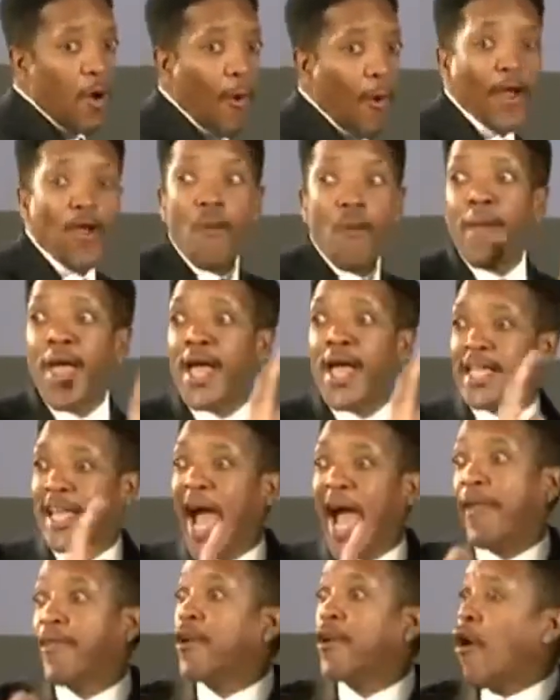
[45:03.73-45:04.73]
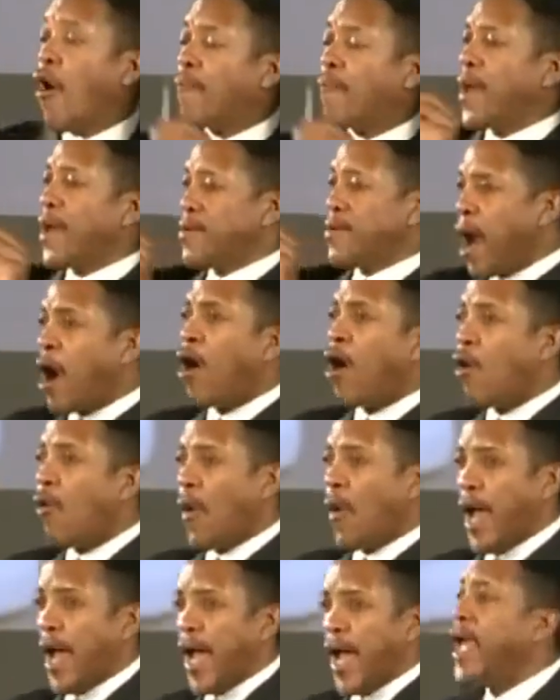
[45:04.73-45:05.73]
Or are you being gathered on the narrow
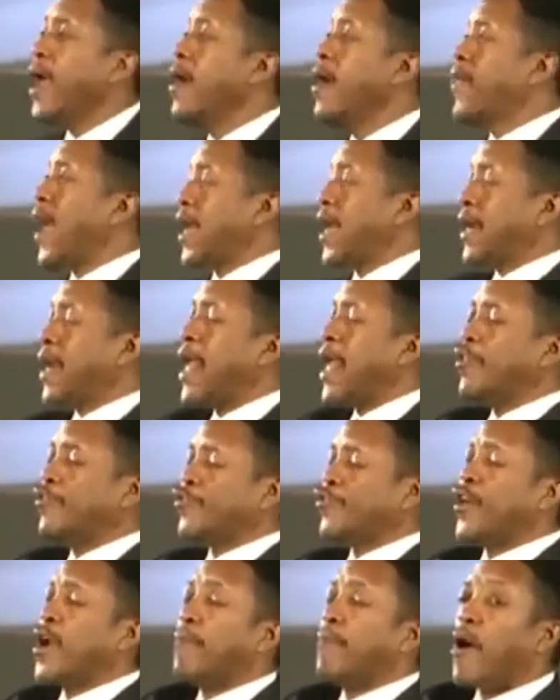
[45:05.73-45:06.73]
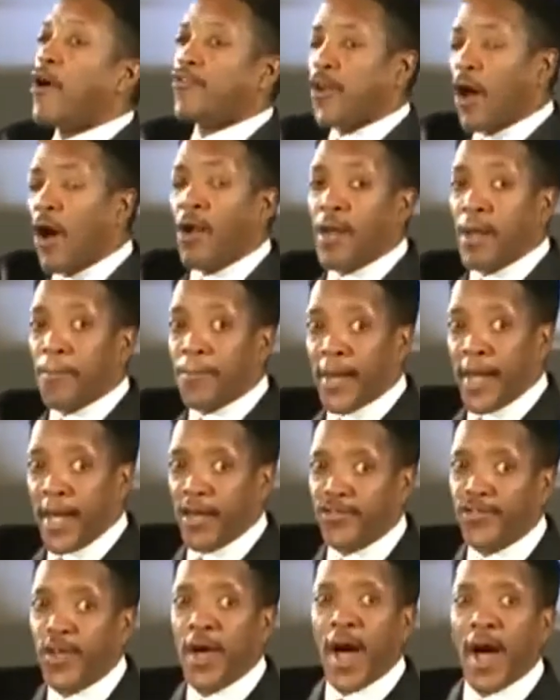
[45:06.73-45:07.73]
way that leads to the most holy
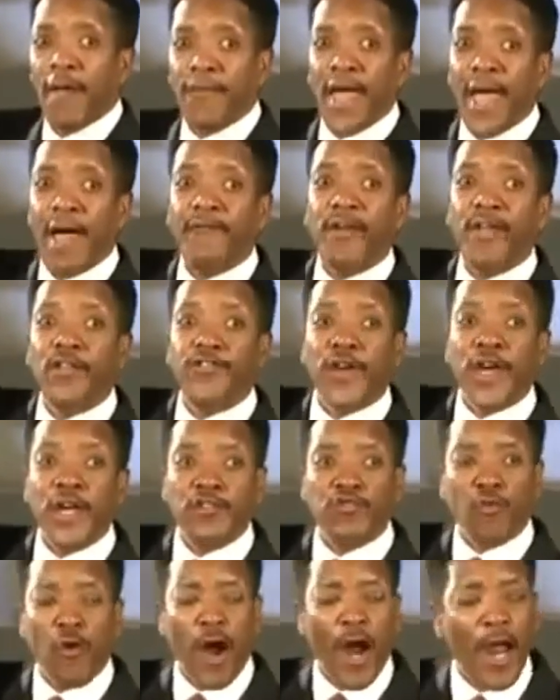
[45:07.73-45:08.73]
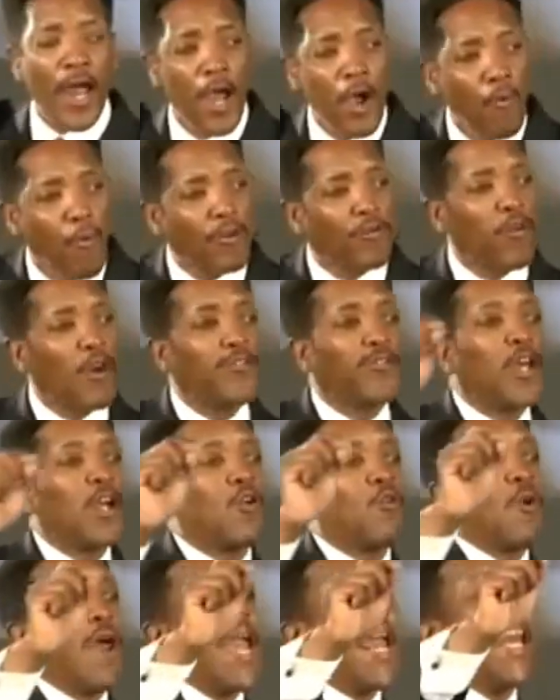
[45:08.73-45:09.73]
place of the heavenly sanctuary, which was the
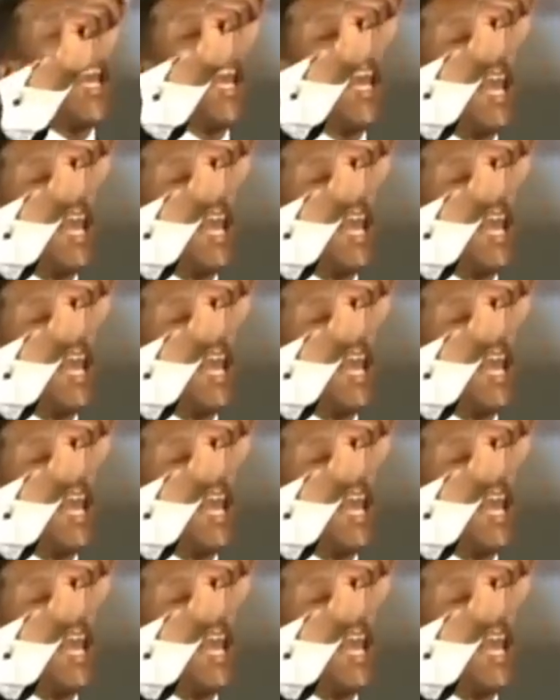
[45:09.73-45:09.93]
great